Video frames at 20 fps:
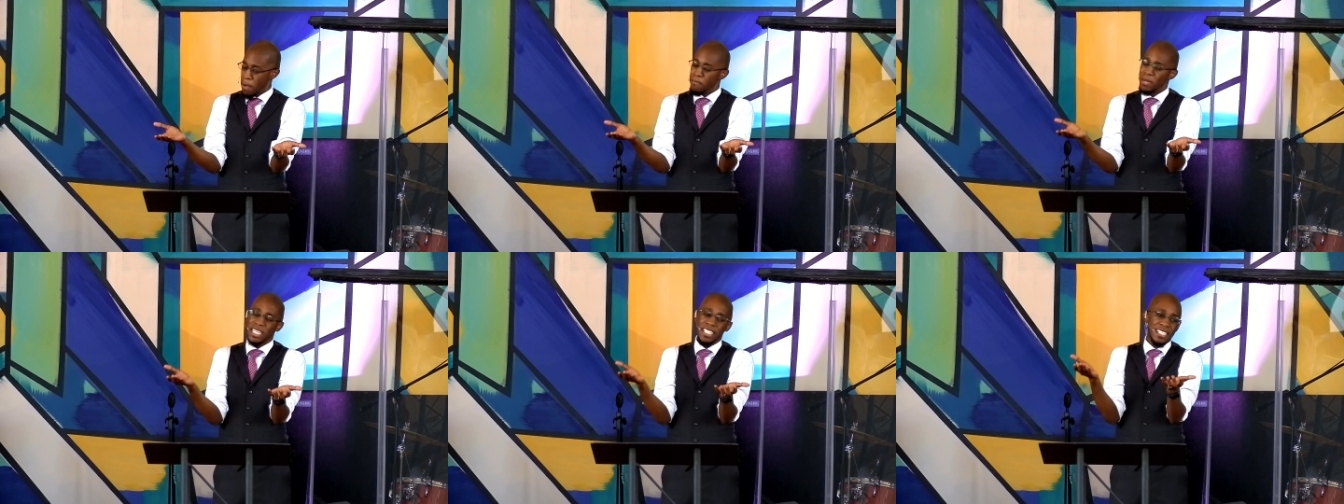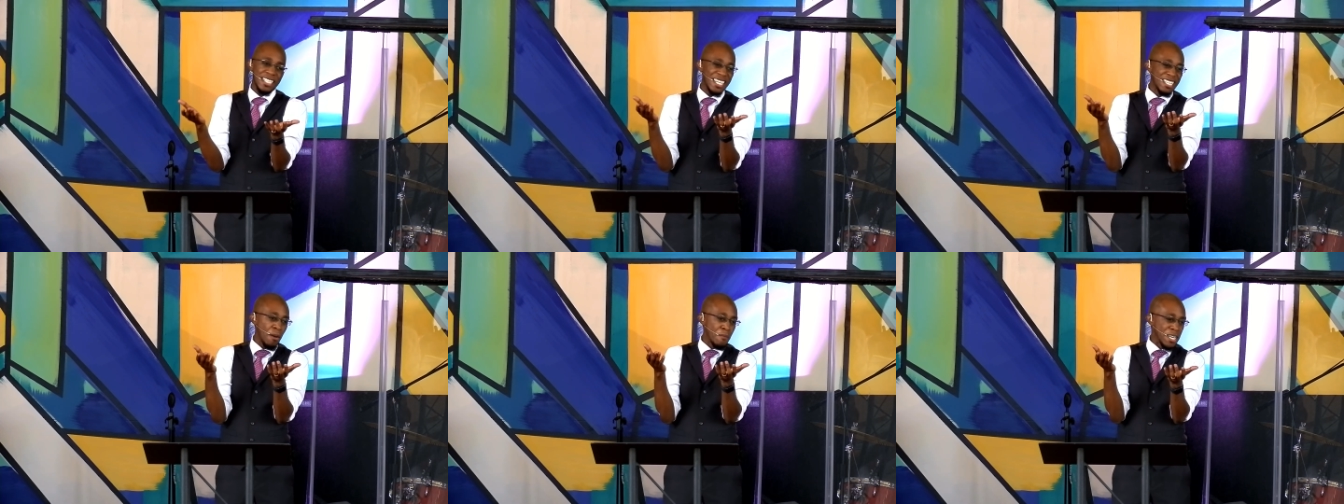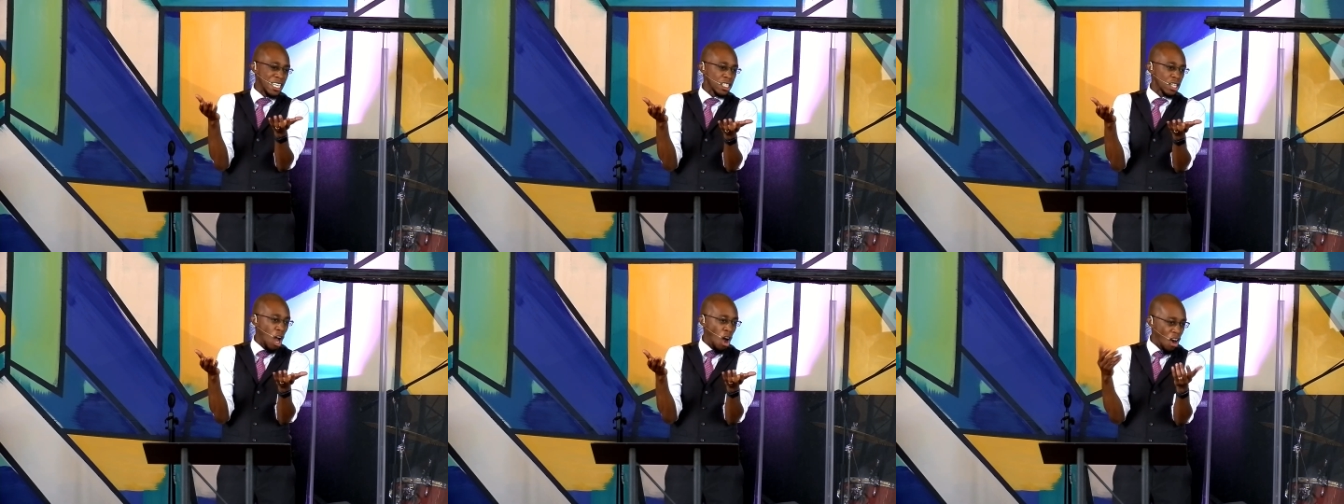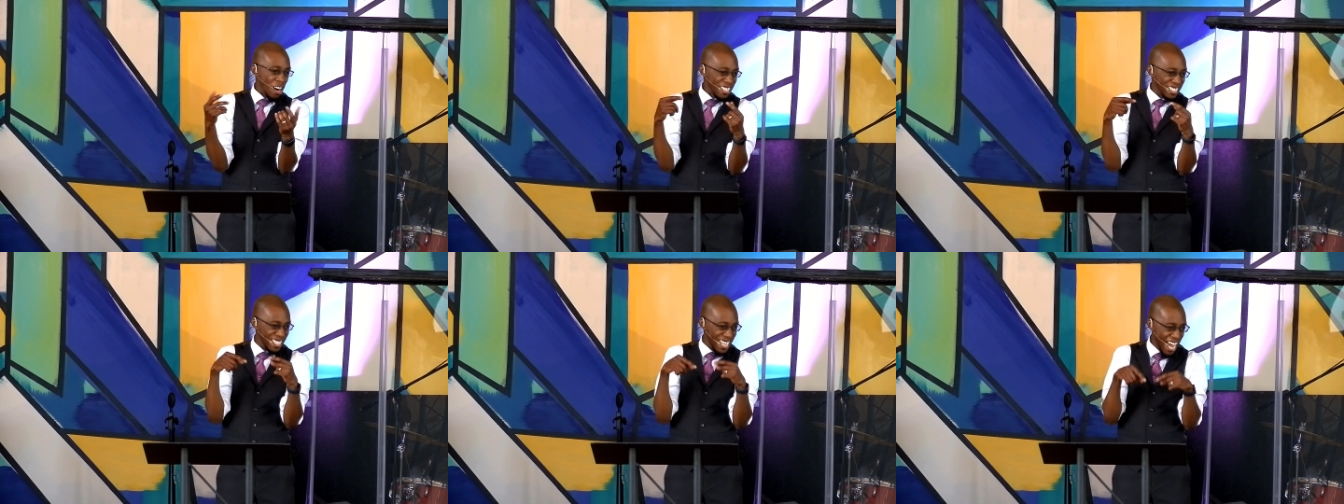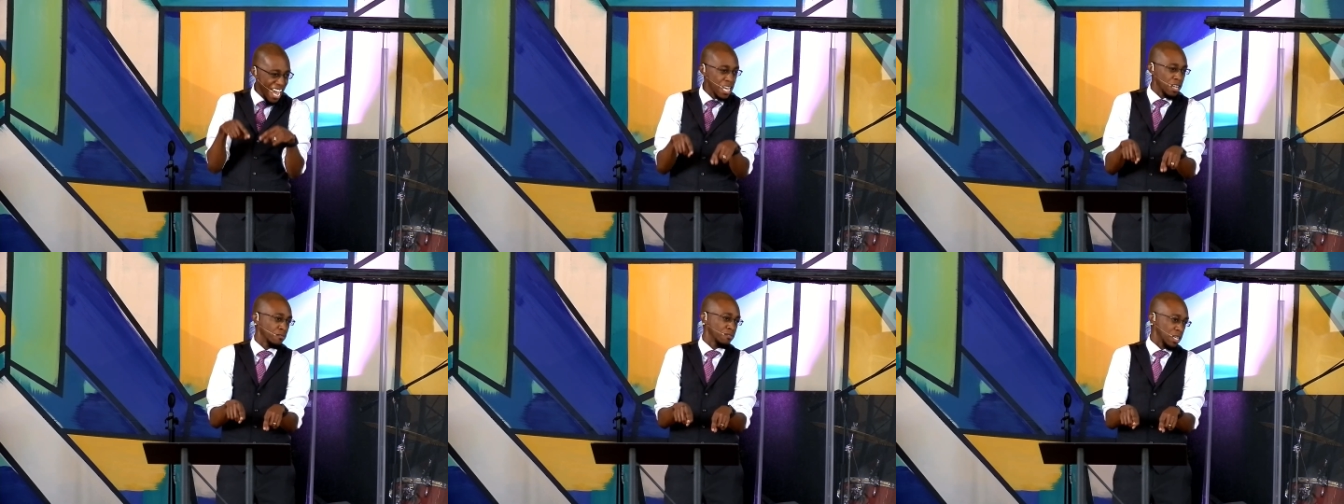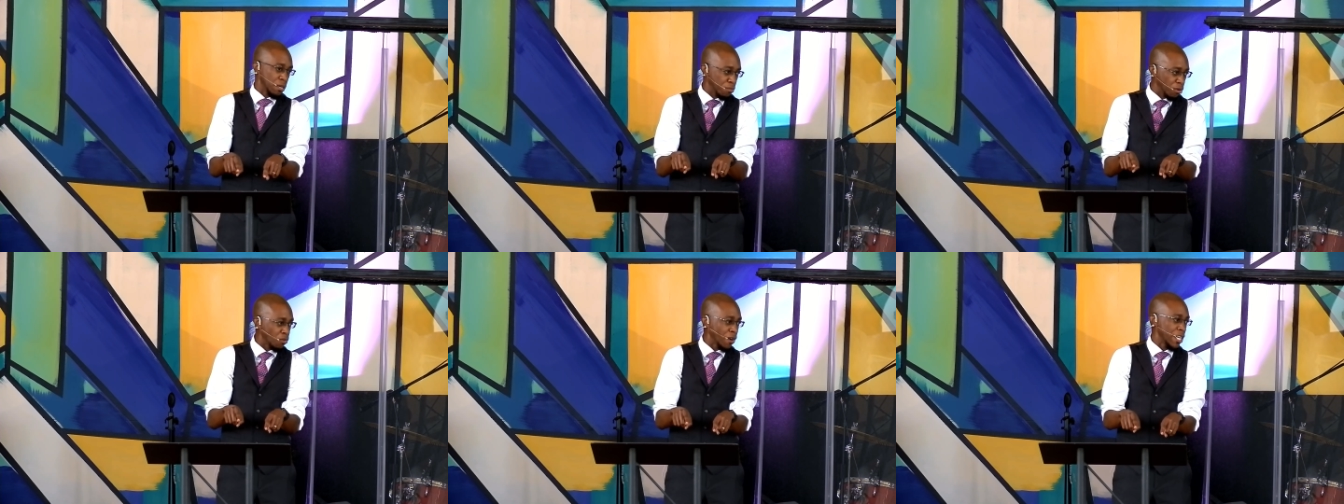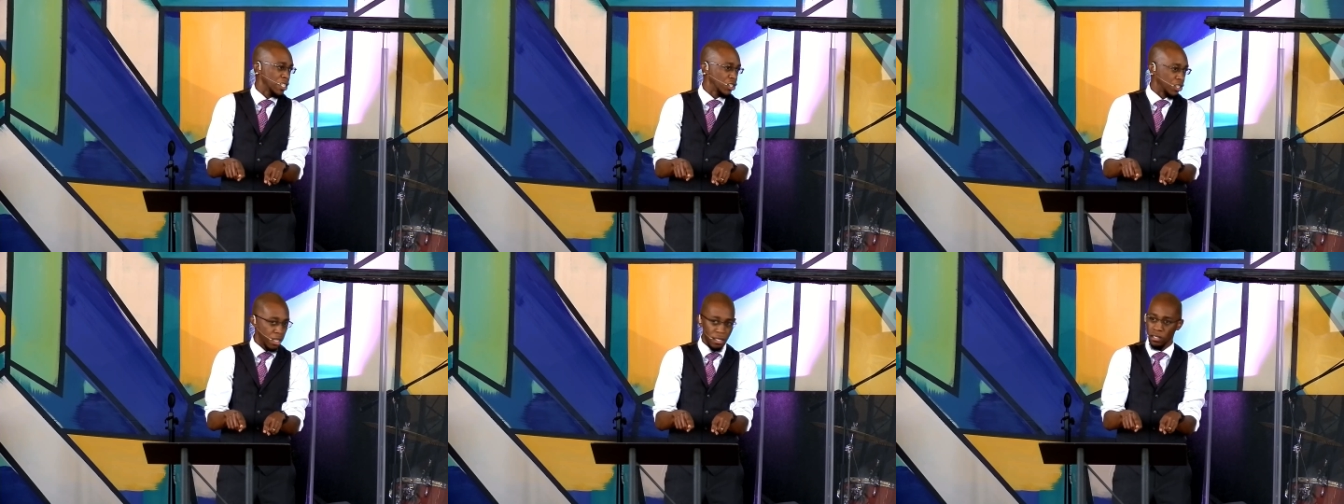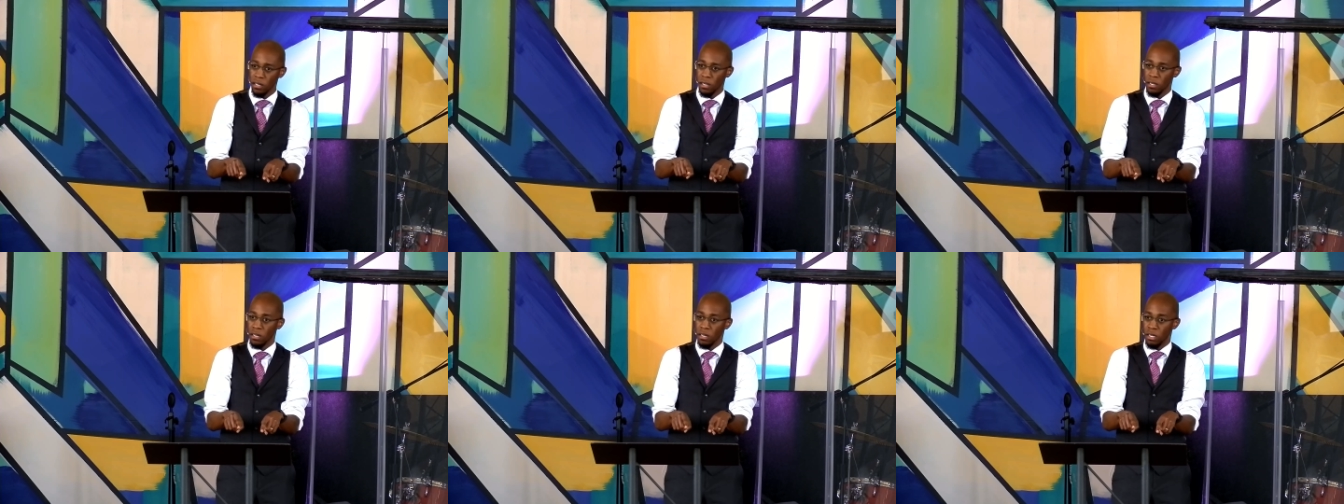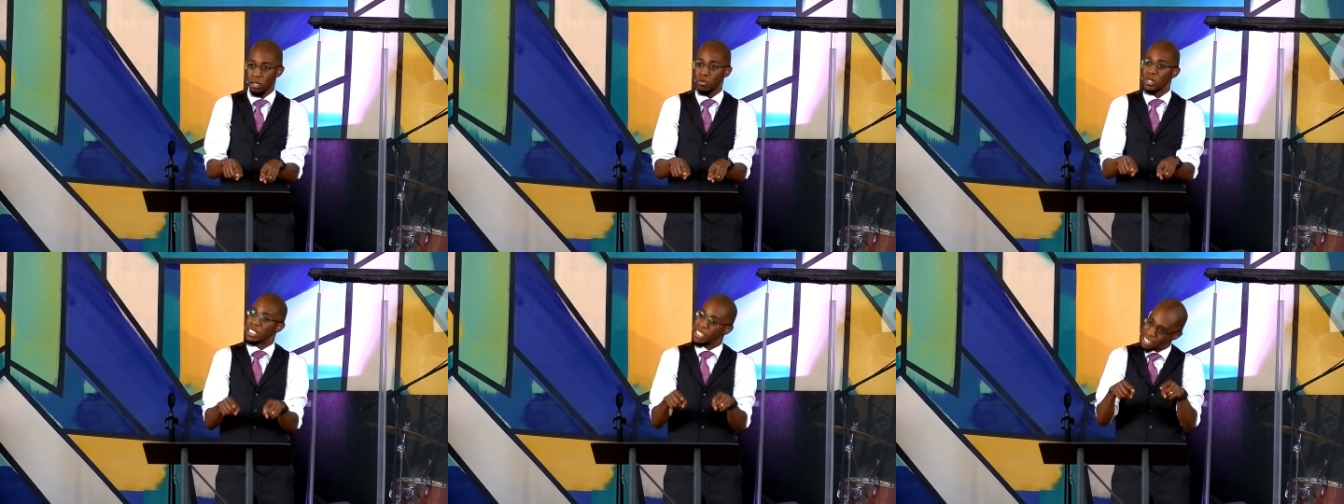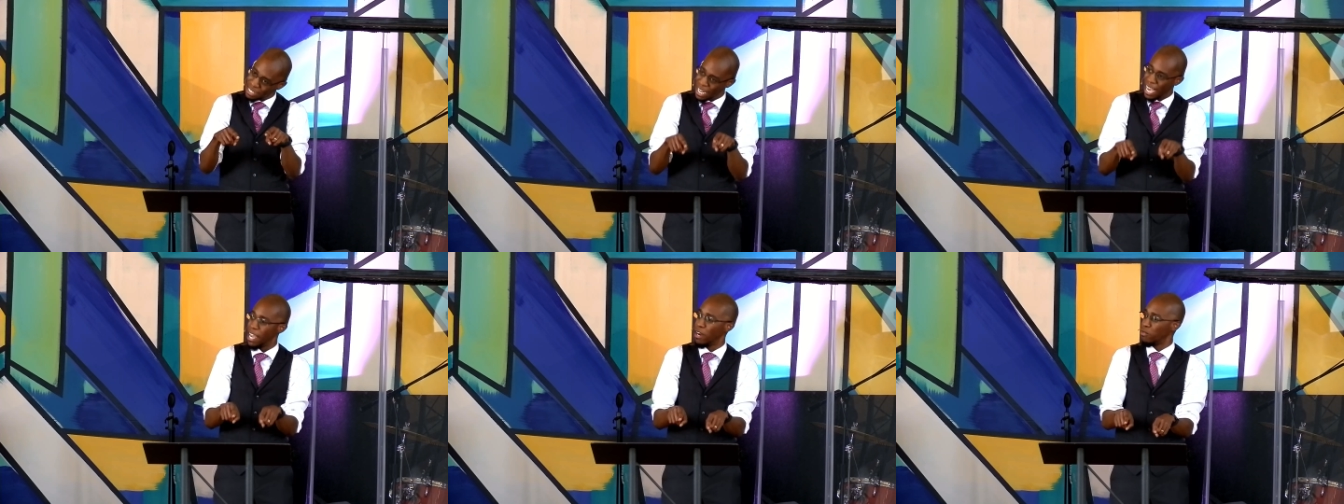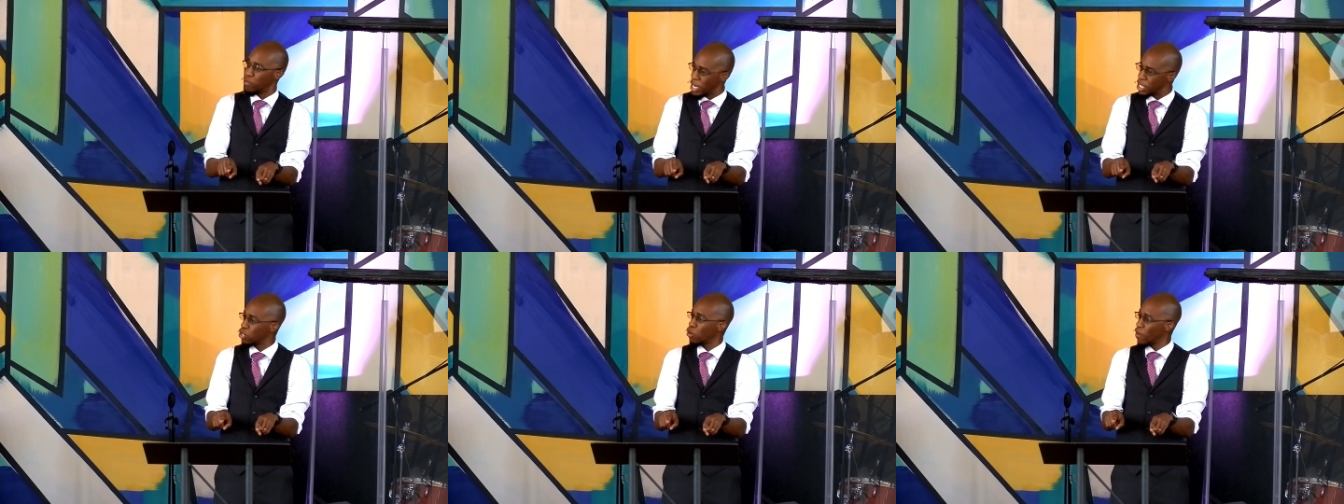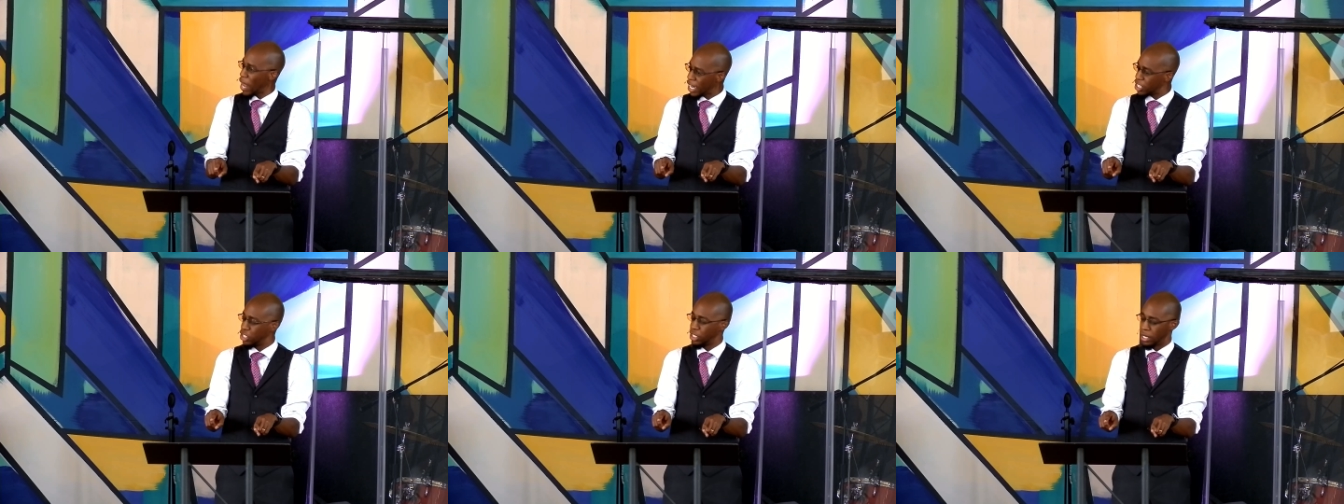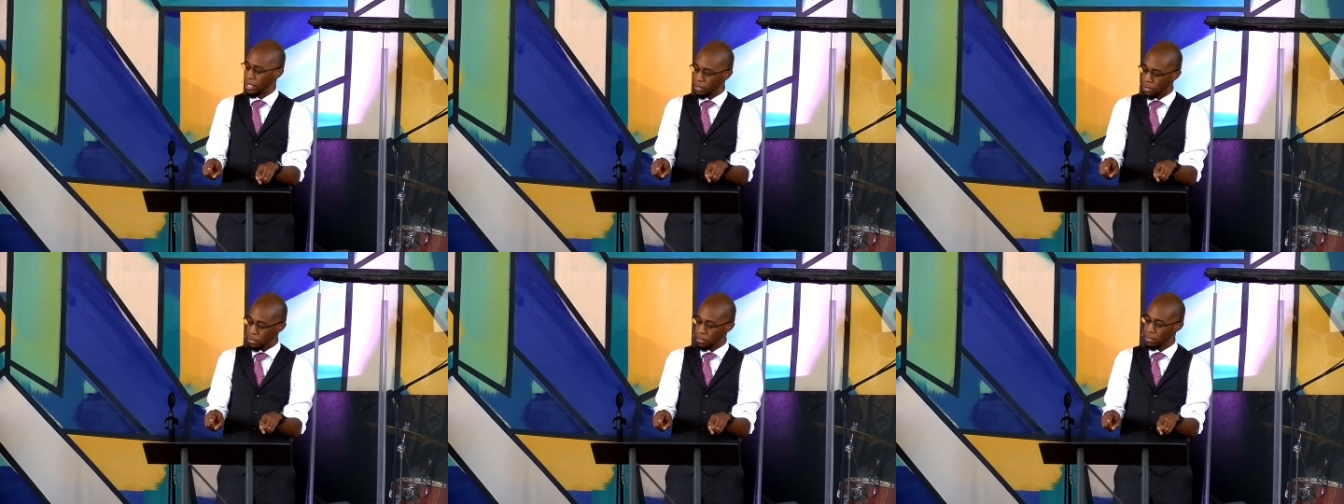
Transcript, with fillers: Because, the, because our day of liberation was the day of resurrection.